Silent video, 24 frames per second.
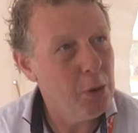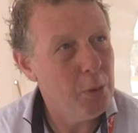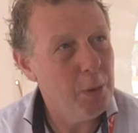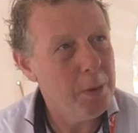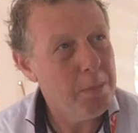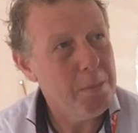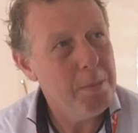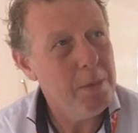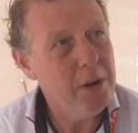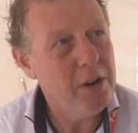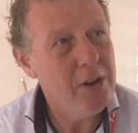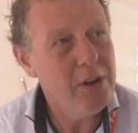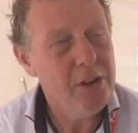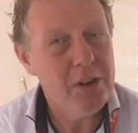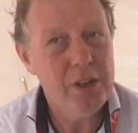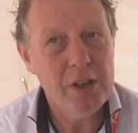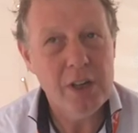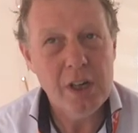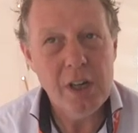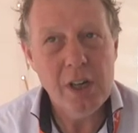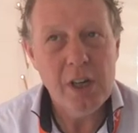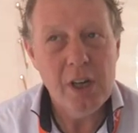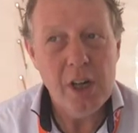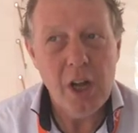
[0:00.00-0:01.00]
equipment.
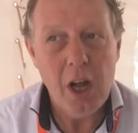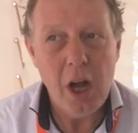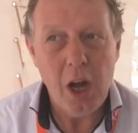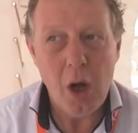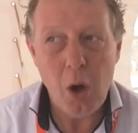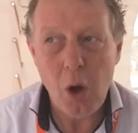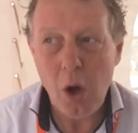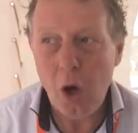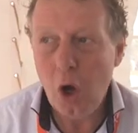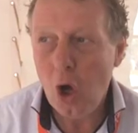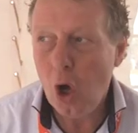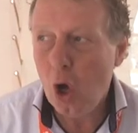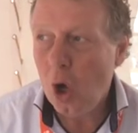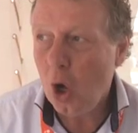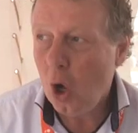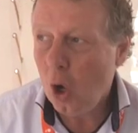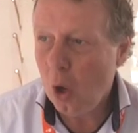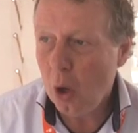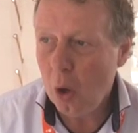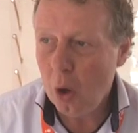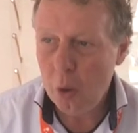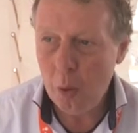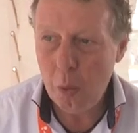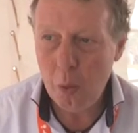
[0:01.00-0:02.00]
Mm-hmm.
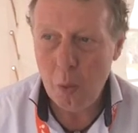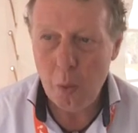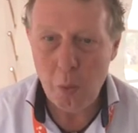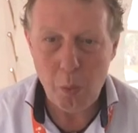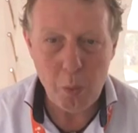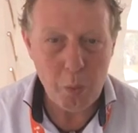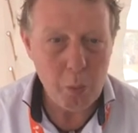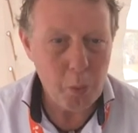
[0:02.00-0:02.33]
uh,